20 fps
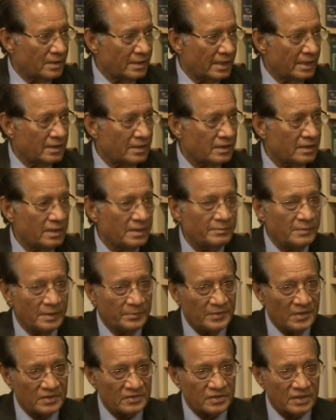category may
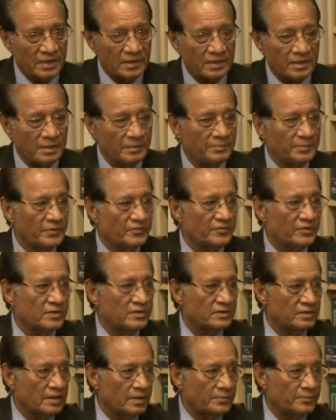be a second
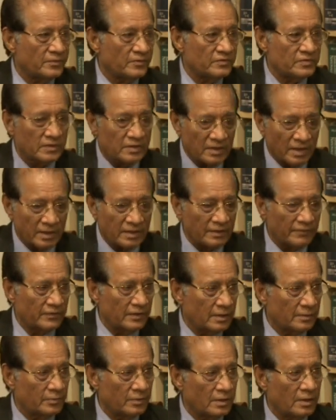preference, third preference, not
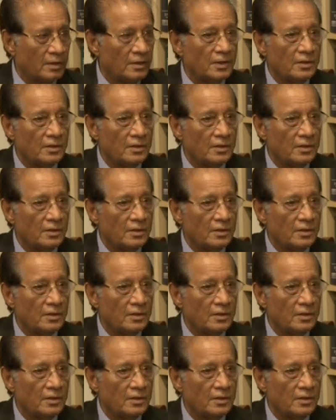available.